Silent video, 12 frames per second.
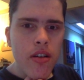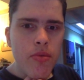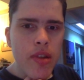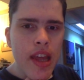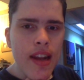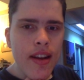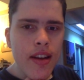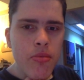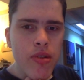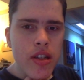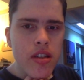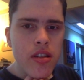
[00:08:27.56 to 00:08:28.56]
with
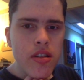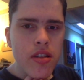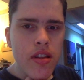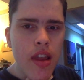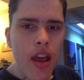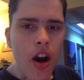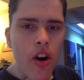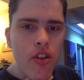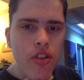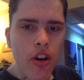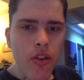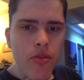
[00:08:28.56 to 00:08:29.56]
antidepressants, they are
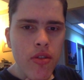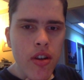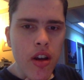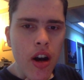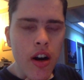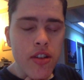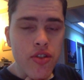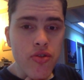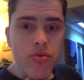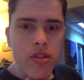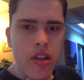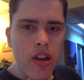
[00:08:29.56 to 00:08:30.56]
known to cause
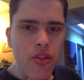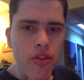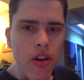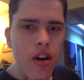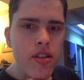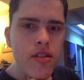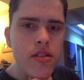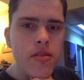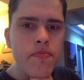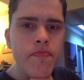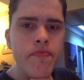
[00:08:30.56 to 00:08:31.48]
suicidal thoughts,